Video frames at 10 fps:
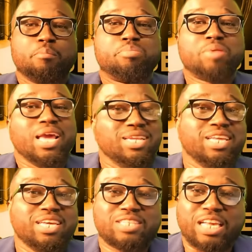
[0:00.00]
Blind
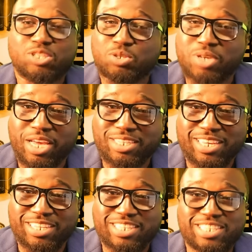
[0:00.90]
date, as you guys
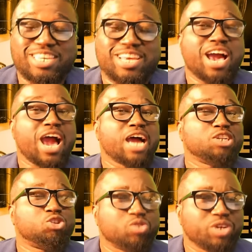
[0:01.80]
can see,
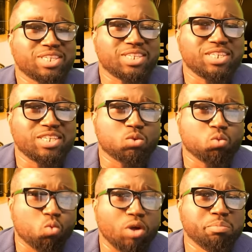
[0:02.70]
addresses
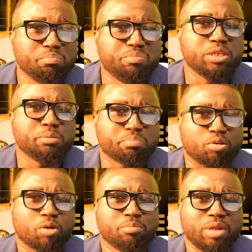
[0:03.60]
one big
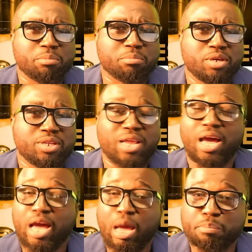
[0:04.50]
problem
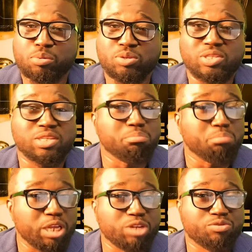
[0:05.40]
that happens
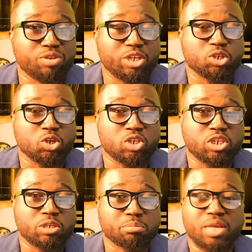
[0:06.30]
in many
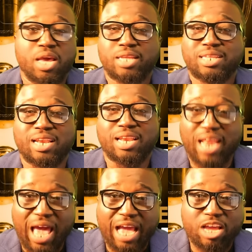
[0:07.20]
relationships: the
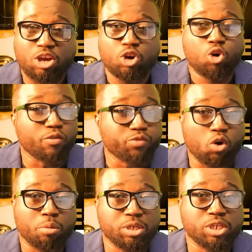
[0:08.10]
lack of
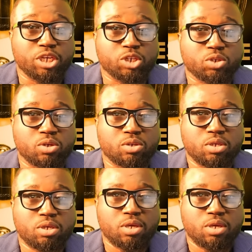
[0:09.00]
communication.